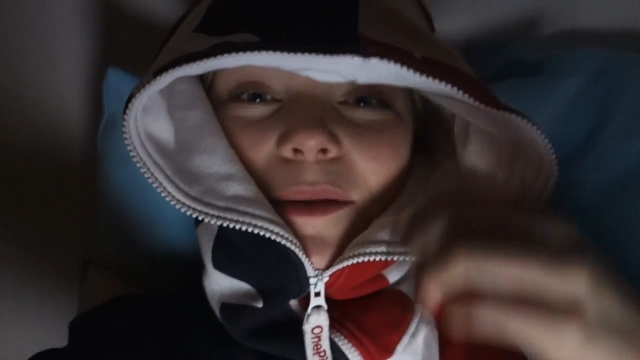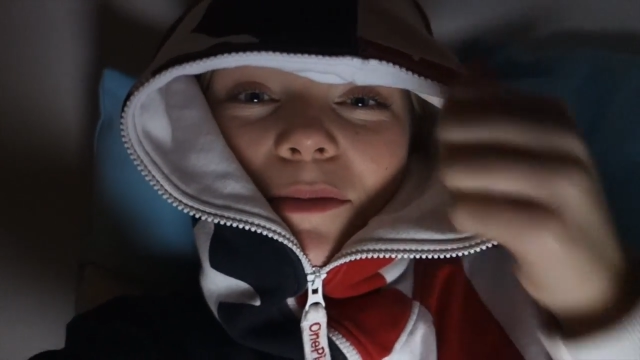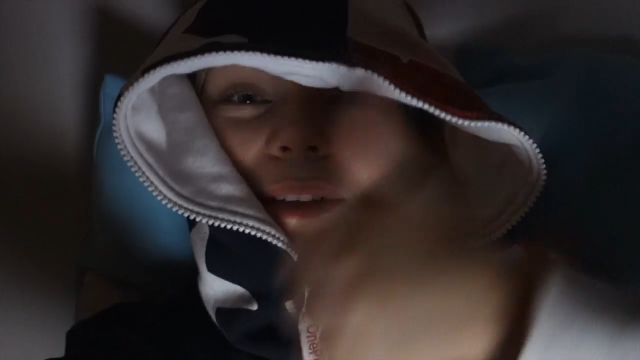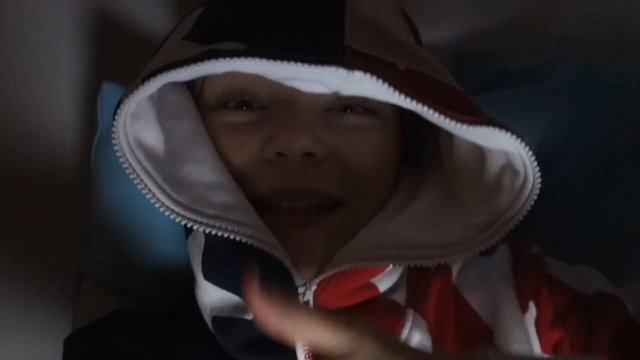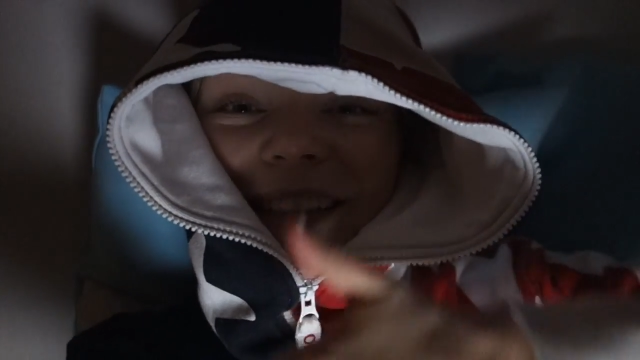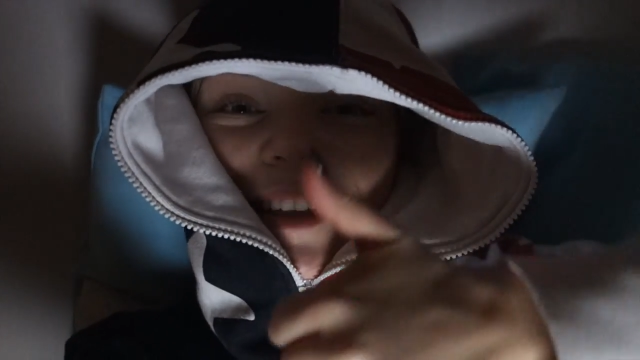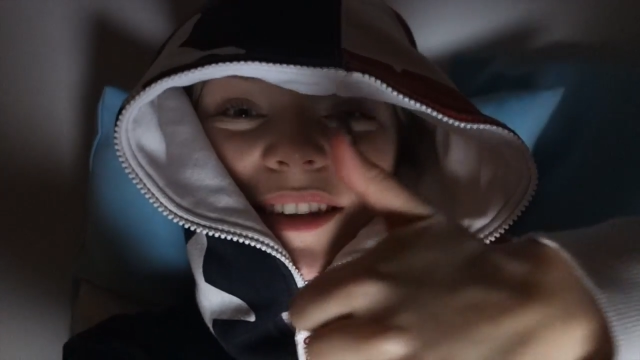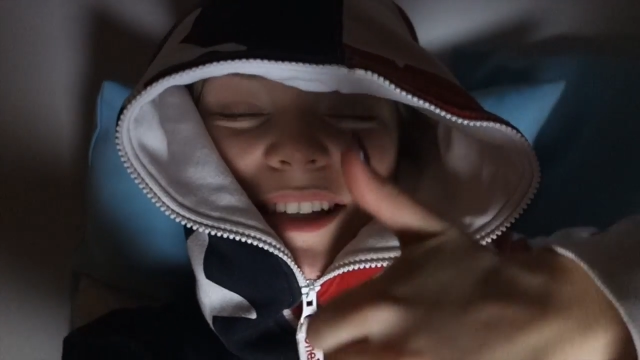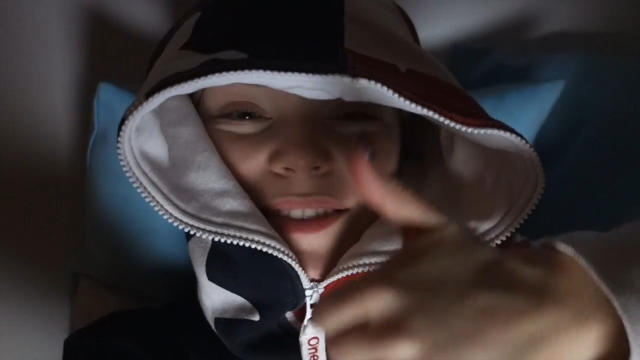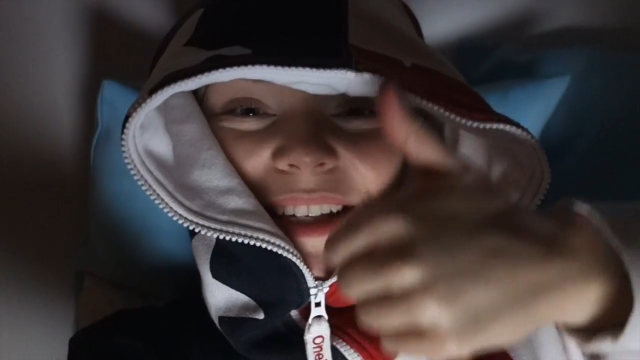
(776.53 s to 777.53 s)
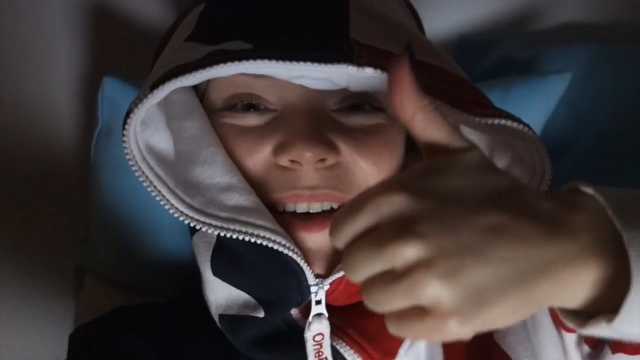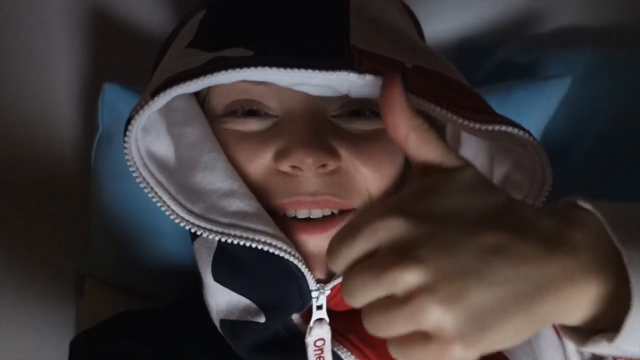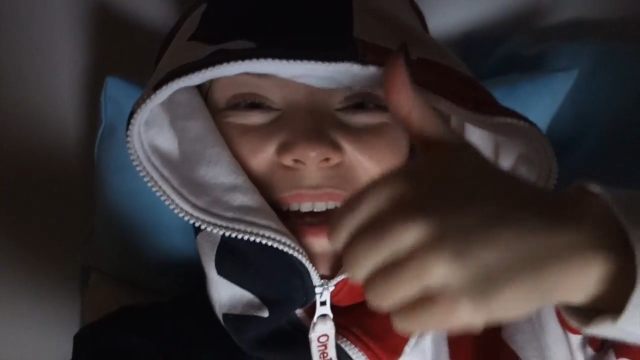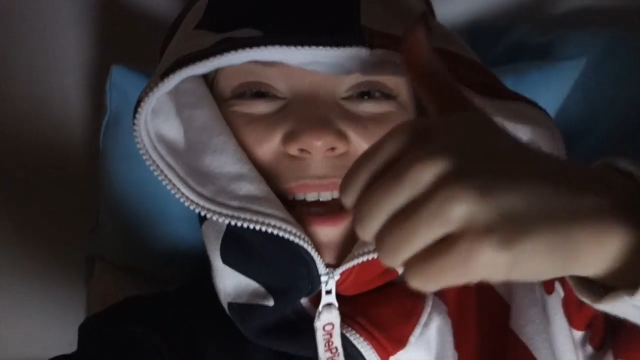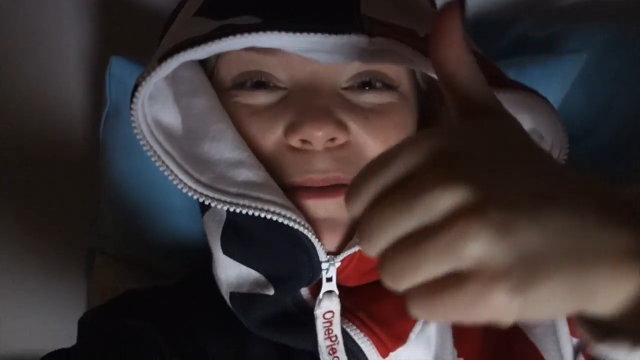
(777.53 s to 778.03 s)
then please give this
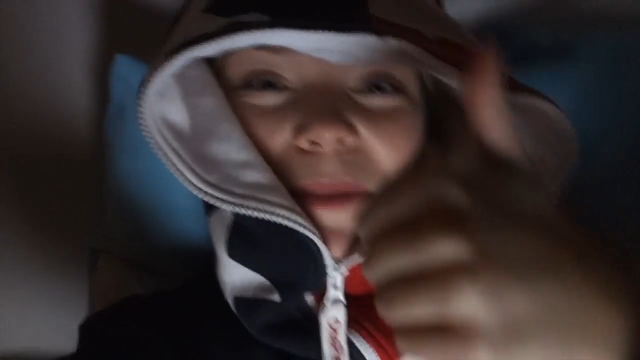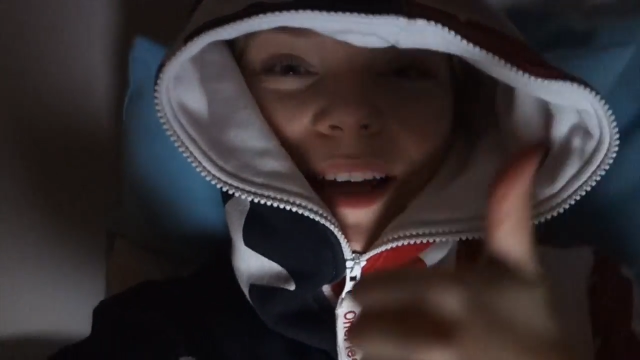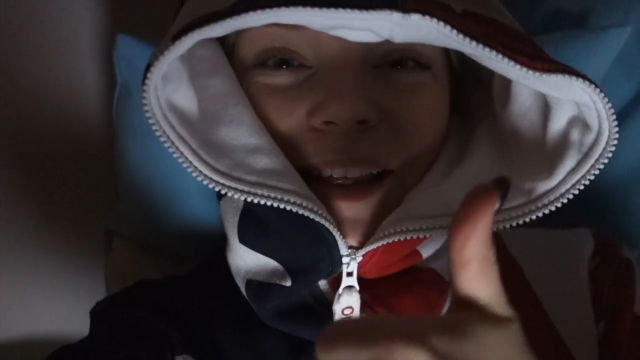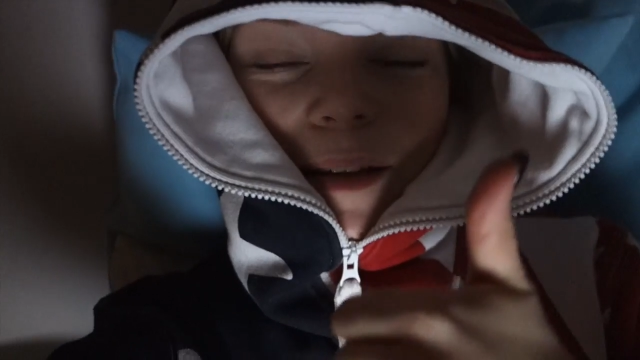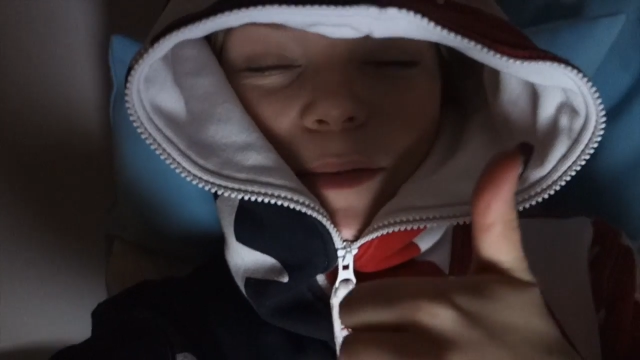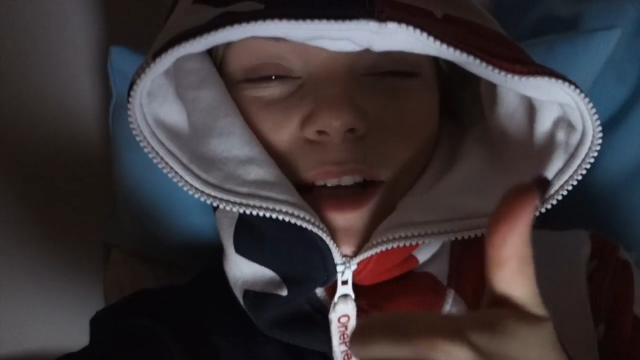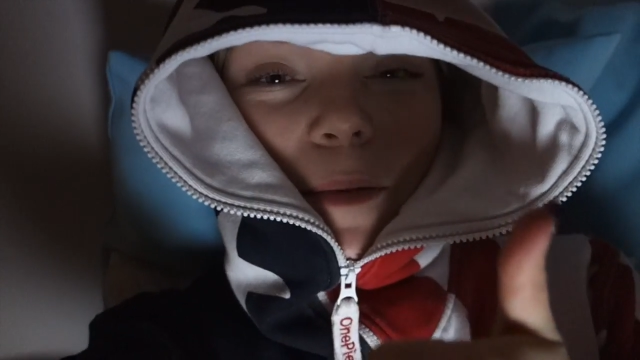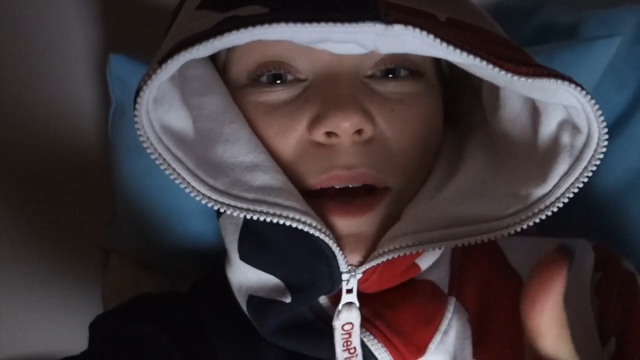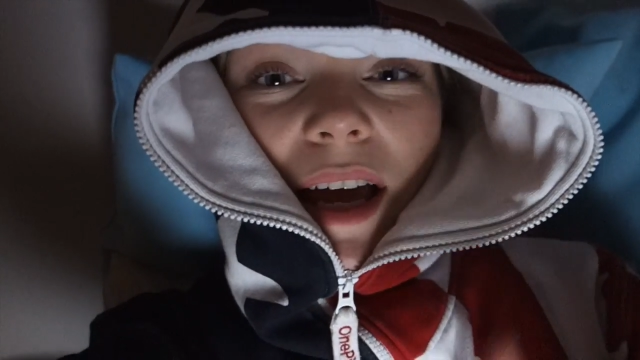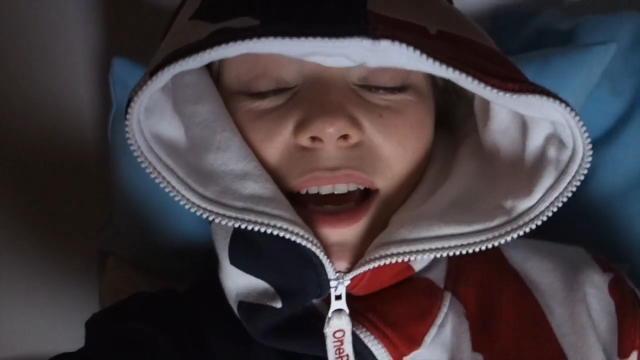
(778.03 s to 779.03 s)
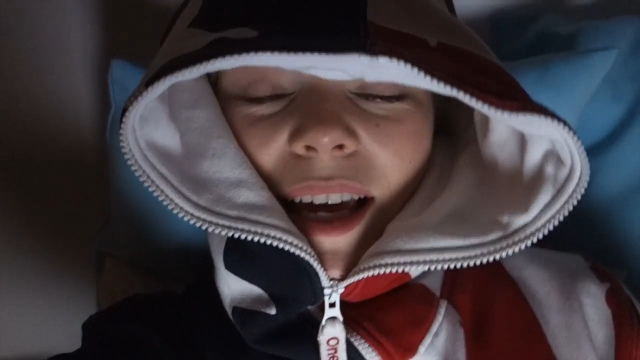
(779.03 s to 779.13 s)
video a big thumbs up,